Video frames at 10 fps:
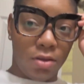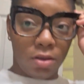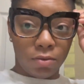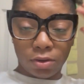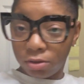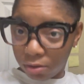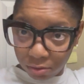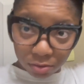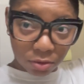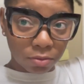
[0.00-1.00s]
All right, y'all,
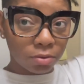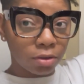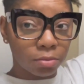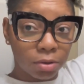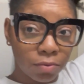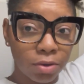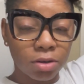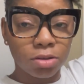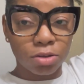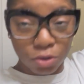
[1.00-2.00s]
so I'm getting ready
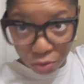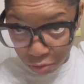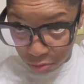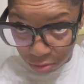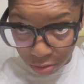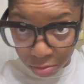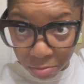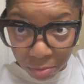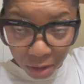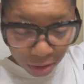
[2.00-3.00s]
to do my